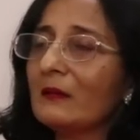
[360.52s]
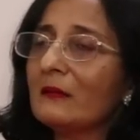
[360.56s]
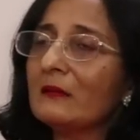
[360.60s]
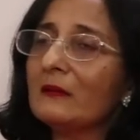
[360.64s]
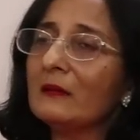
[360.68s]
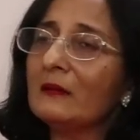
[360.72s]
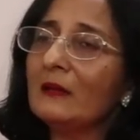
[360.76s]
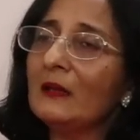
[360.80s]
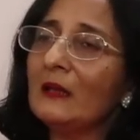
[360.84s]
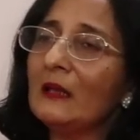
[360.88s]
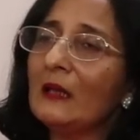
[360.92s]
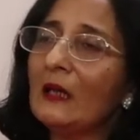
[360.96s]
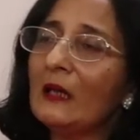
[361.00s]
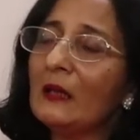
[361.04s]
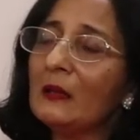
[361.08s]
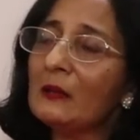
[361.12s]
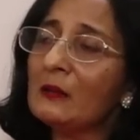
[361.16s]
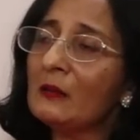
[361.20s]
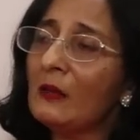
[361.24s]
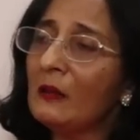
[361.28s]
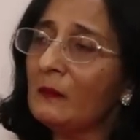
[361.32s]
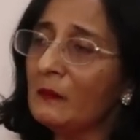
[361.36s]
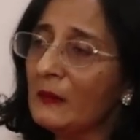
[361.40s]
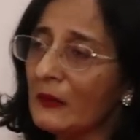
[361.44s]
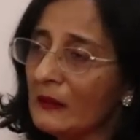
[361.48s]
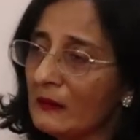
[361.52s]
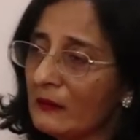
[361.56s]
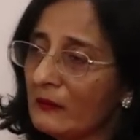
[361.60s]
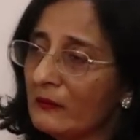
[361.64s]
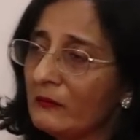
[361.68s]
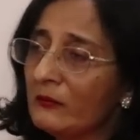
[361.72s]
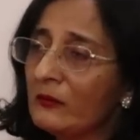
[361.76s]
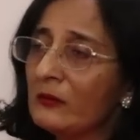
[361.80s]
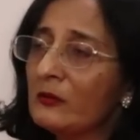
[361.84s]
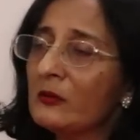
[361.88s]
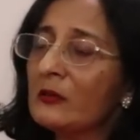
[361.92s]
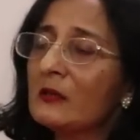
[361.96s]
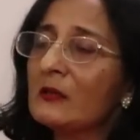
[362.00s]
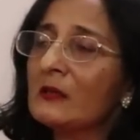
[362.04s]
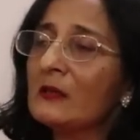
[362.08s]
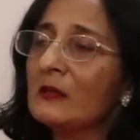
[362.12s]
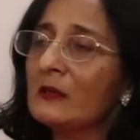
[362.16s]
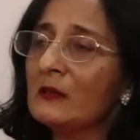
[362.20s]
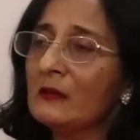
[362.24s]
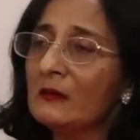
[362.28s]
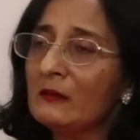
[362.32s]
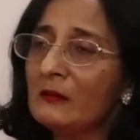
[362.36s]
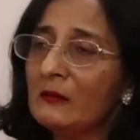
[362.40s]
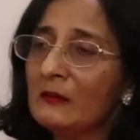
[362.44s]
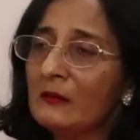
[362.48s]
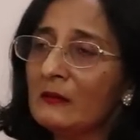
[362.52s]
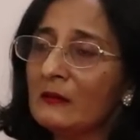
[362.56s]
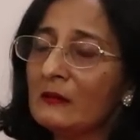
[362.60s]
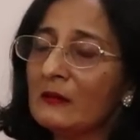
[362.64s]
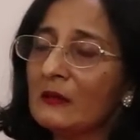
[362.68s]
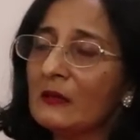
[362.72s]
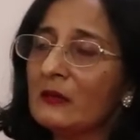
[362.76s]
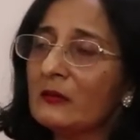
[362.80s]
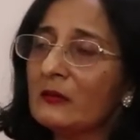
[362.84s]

You see, economic revolution